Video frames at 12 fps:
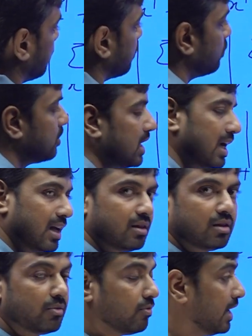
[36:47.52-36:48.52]
of root
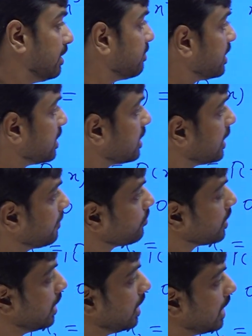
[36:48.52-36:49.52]
taken 5 at a time,
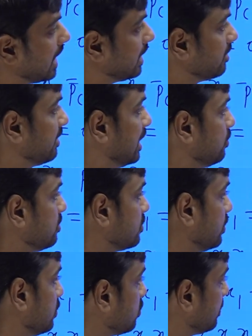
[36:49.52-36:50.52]
and the value is
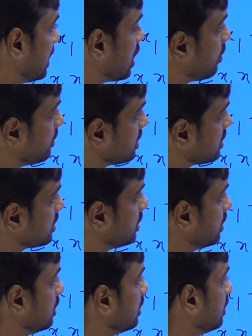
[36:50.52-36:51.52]
going to be how much?
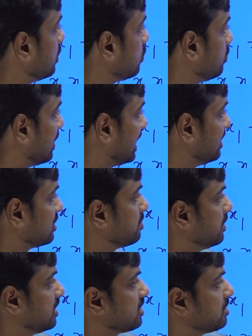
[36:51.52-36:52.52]
So minus,
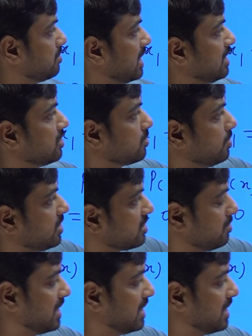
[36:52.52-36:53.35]
plus, minus, plus,